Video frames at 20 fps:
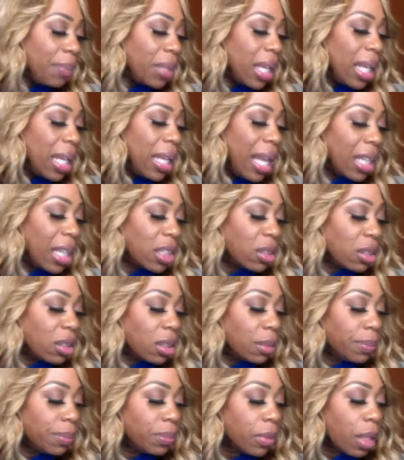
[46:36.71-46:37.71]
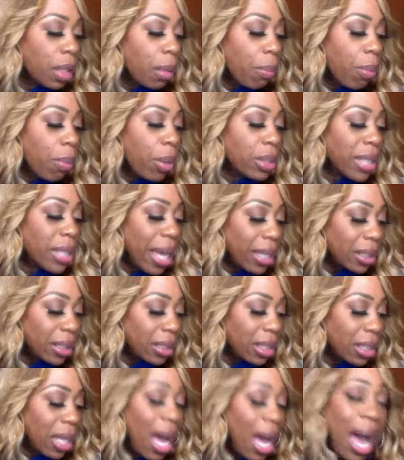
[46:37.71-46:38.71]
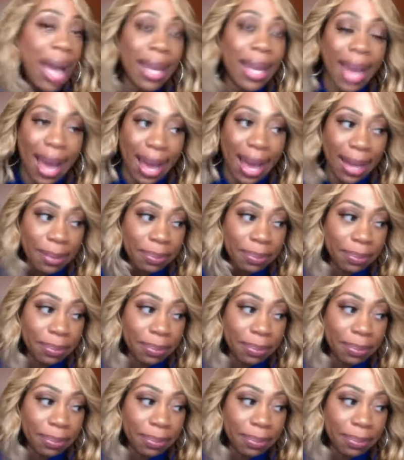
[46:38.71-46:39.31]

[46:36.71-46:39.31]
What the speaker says: the Election Protection Hotline,